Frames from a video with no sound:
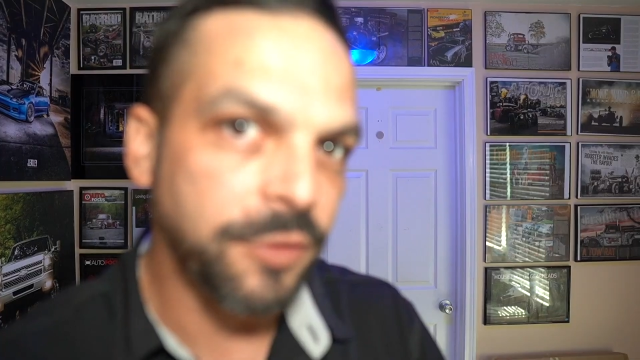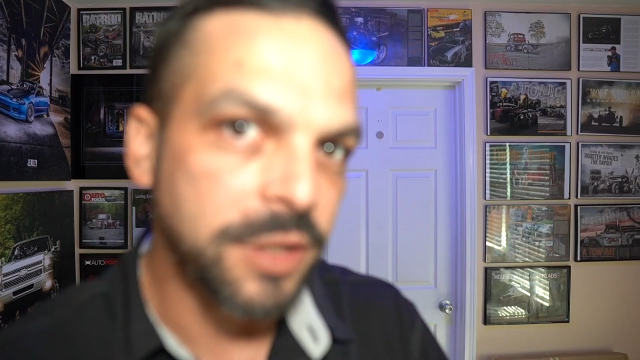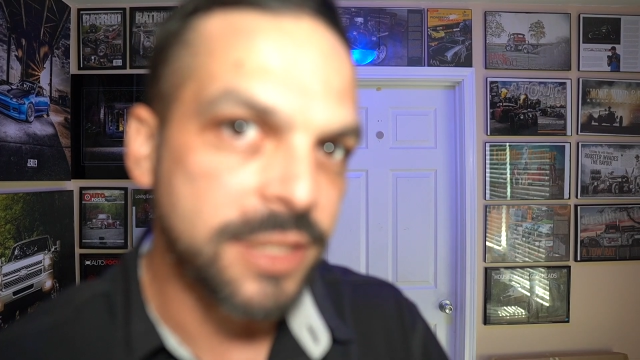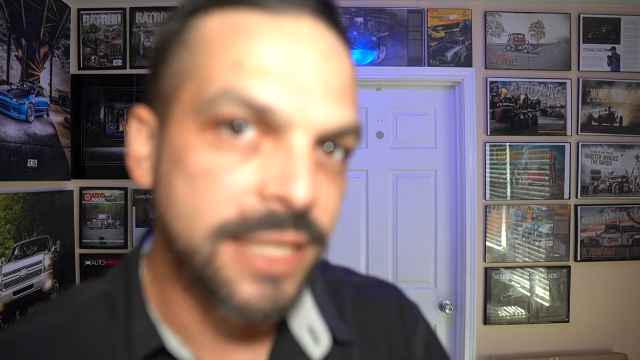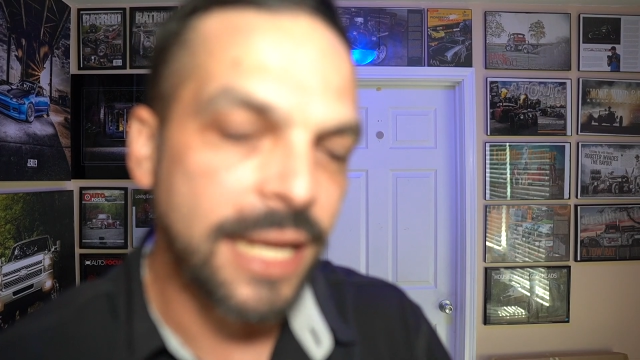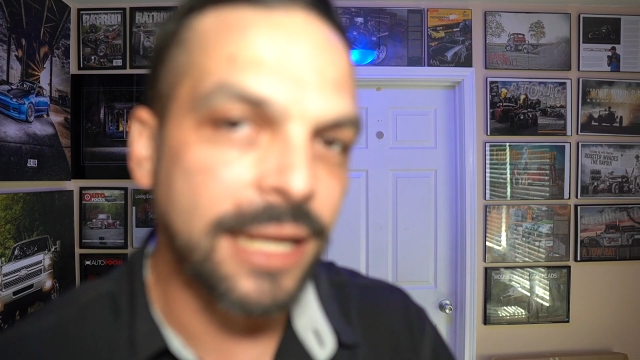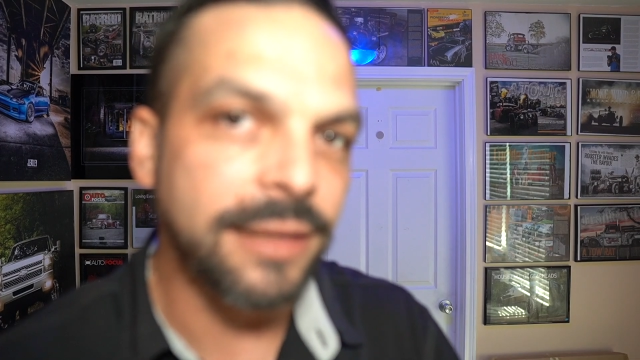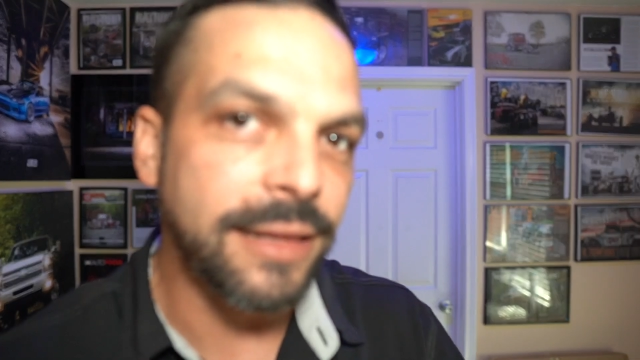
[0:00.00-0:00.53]
for a
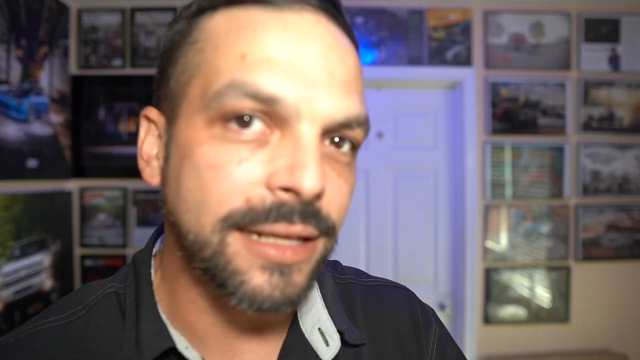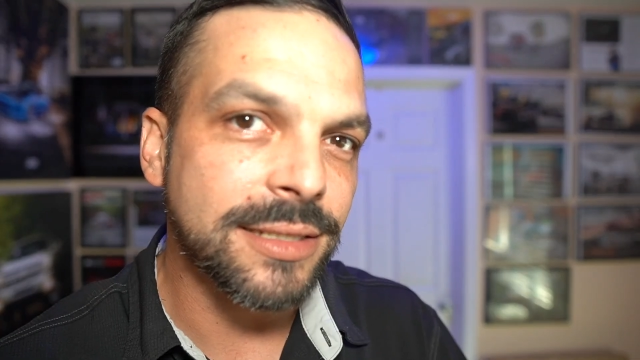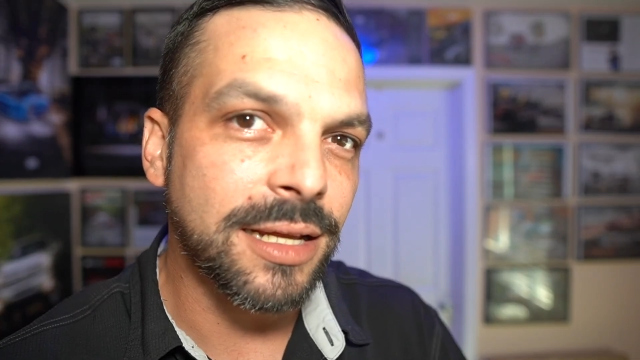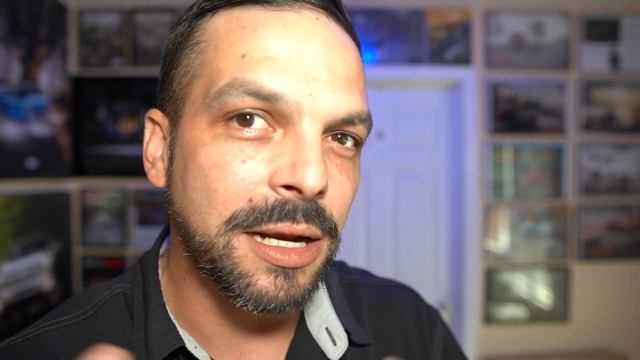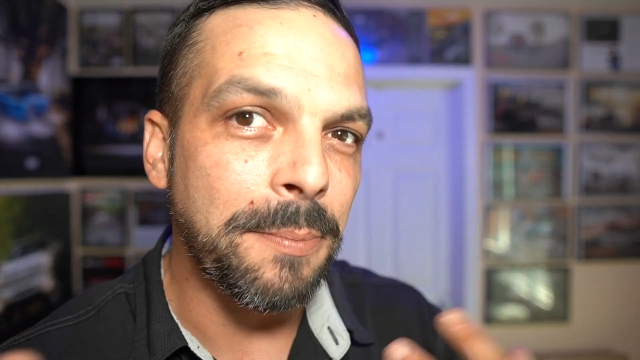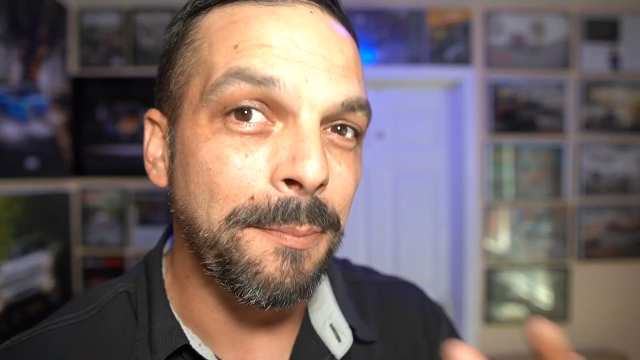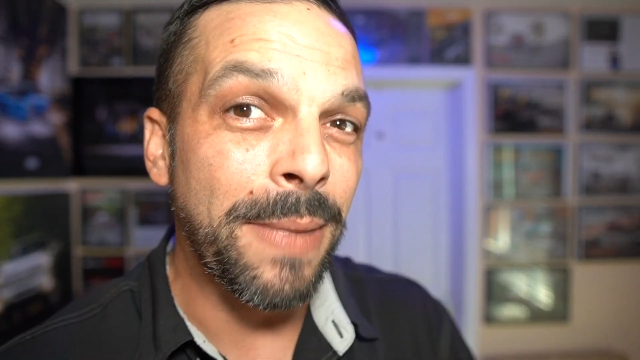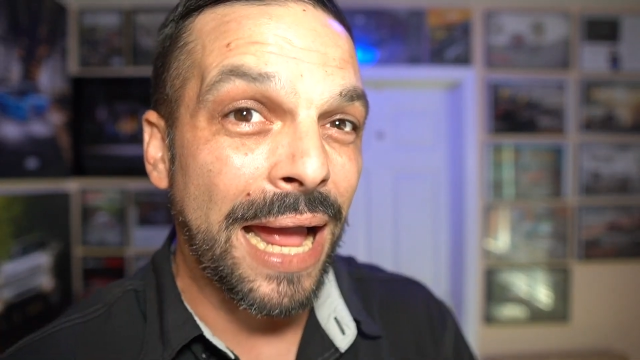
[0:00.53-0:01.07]
second that's
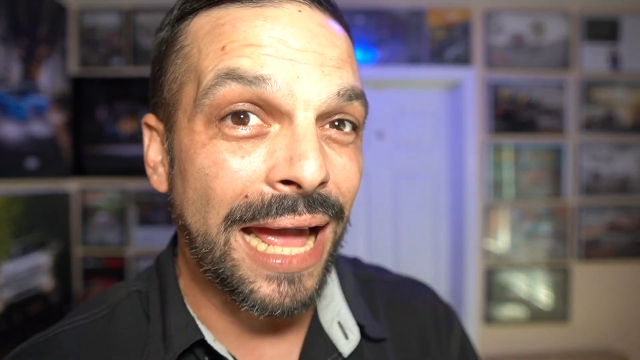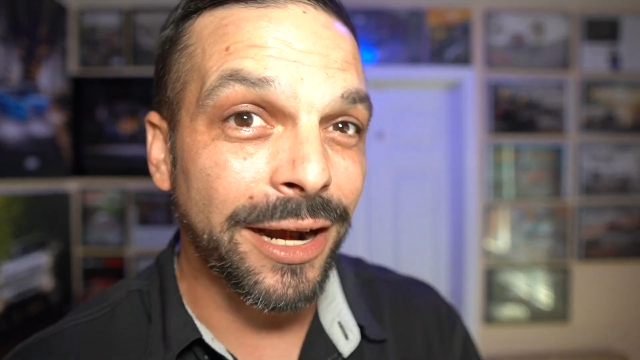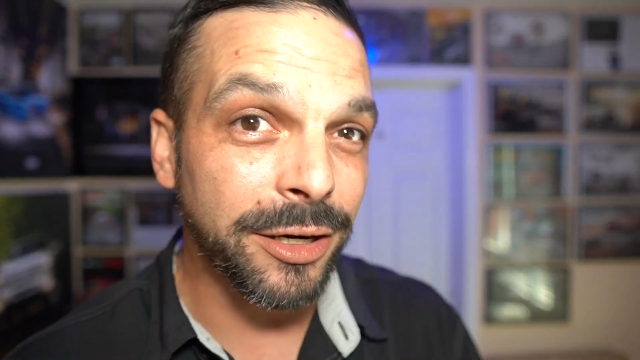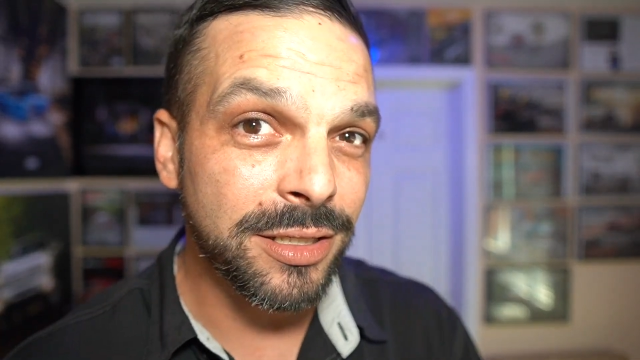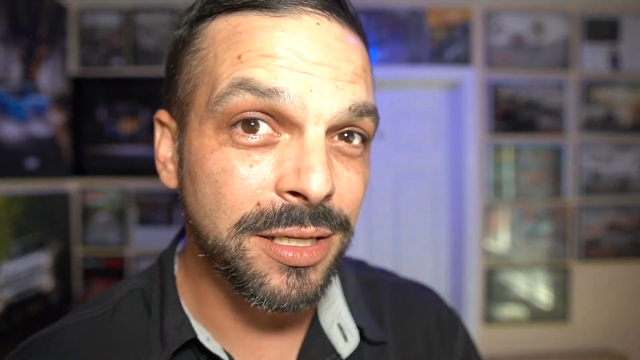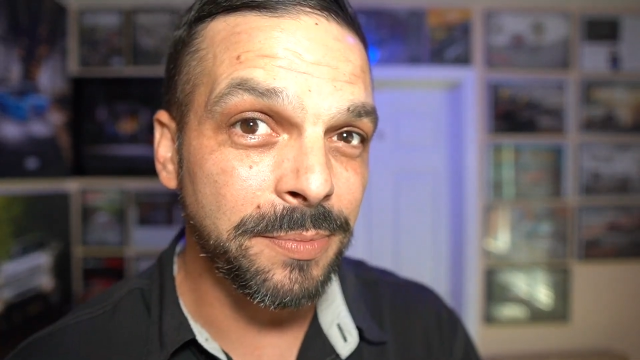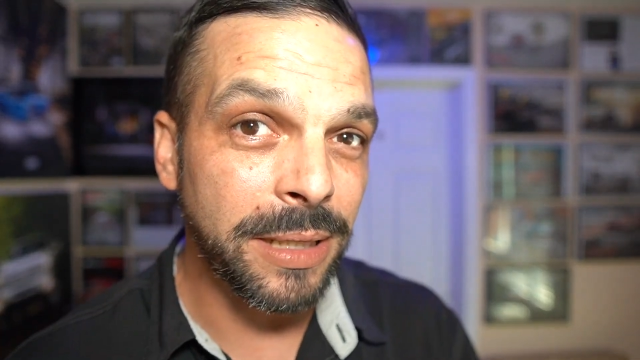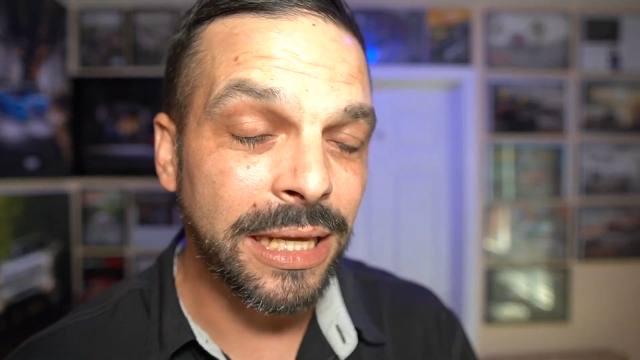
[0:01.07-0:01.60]
gonna matter
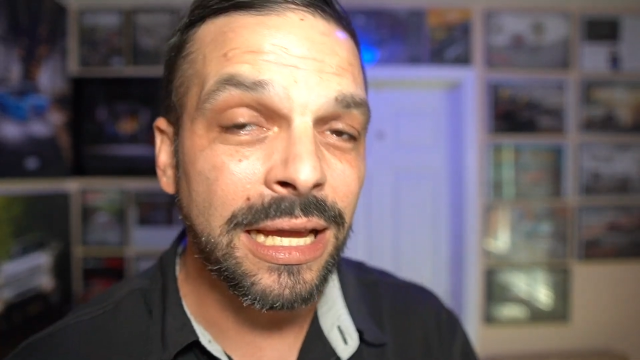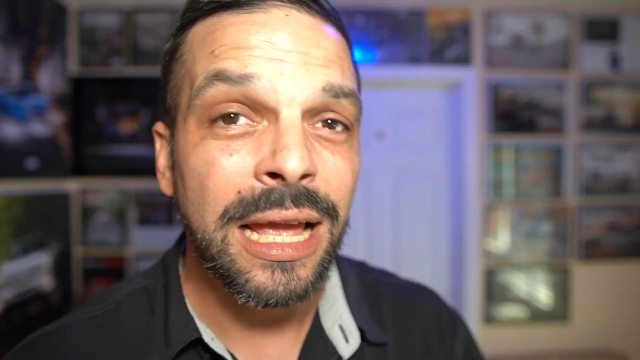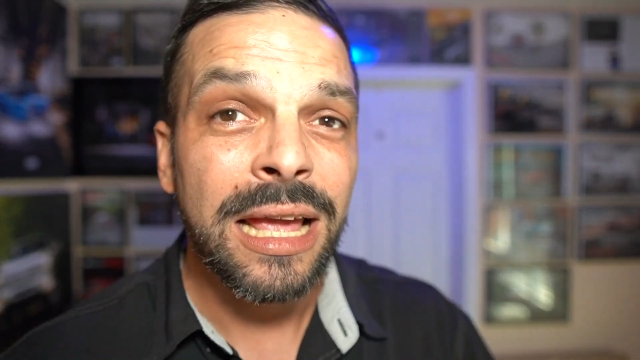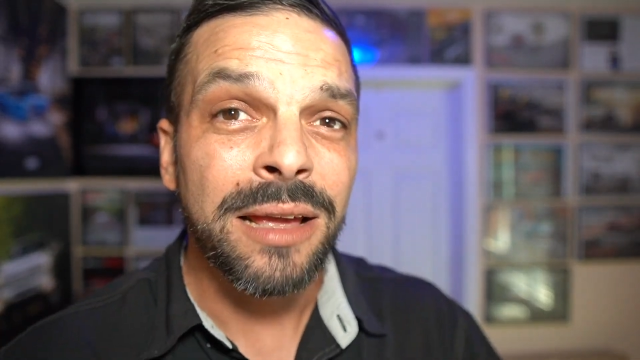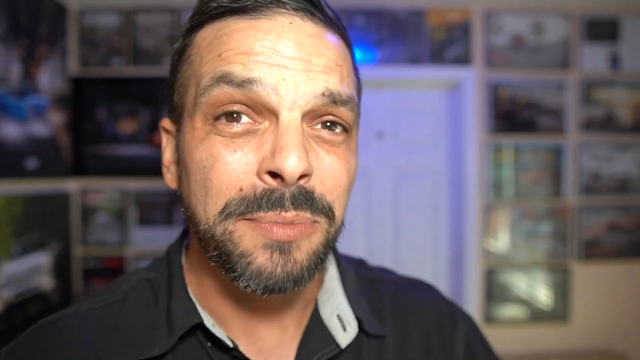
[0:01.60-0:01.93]
to me,